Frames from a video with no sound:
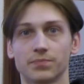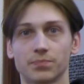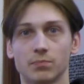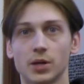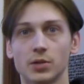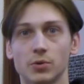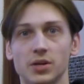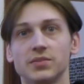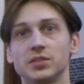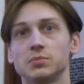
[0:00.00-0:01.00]
By the
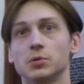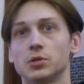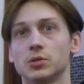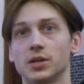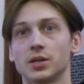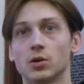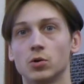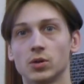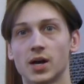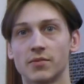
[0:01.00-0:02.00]
way, this model, like
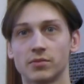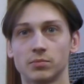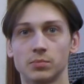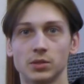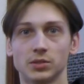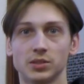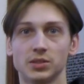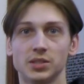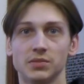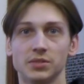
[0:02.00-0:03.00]
all AVEL built-in
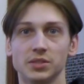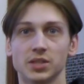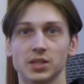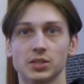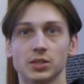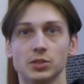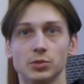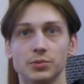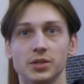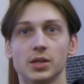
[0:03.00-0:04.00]
TVs, has a
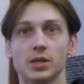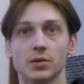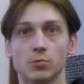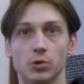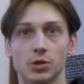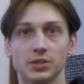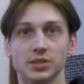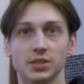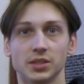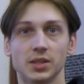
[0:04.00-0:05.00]
2-year
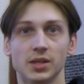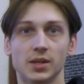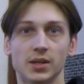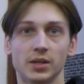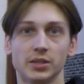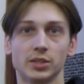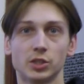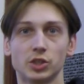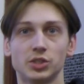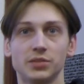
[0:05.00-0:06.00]
warranty.
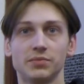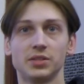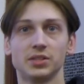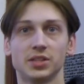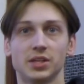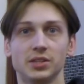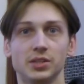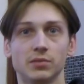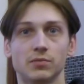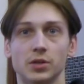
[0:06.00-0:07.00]
Such a TV is
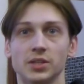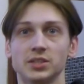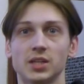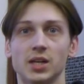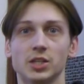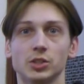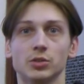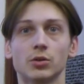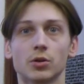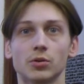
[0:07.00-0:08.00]
ideal for installation
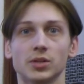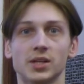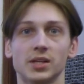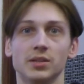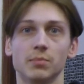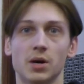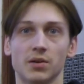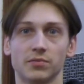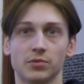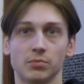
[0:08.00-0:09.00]
not only in the
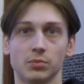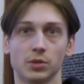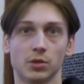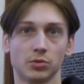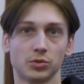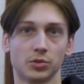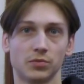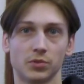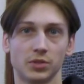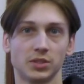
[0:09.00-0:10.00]
bathroom but also
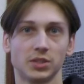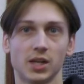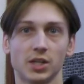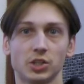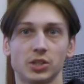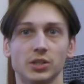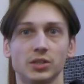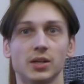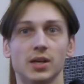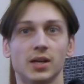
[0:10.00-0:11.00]
for installation
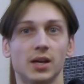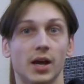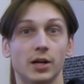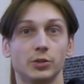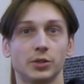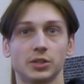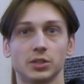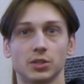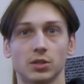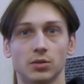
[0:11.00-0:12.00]
in hairdressing
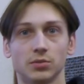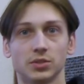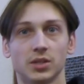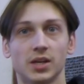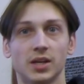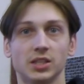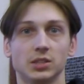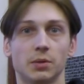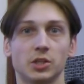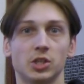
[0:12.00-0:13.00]
salons,
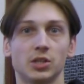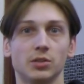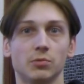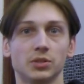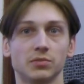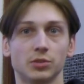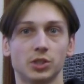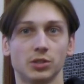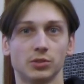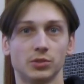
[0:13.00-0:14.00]
especially in the ones for
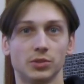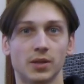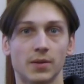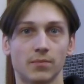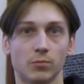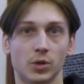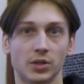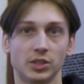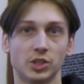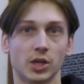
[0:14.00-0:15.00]
children,
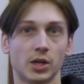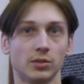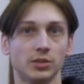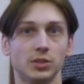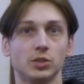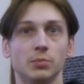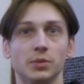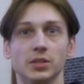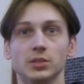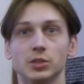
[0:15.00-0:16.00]
where the child needs to
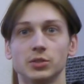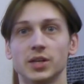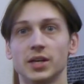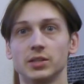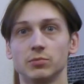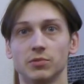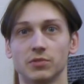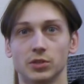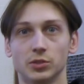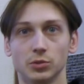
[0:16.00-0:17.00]
be entertained with
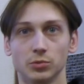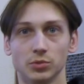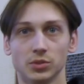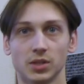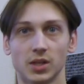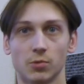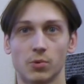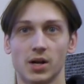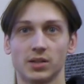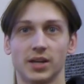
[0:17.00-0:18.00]
cartoons
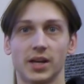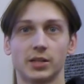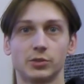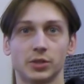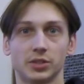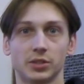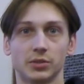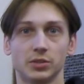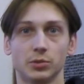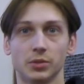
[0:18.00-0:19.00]
while the hairdresser
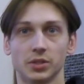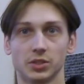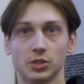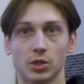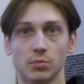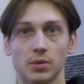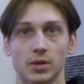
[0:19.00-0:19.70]
is doing his job.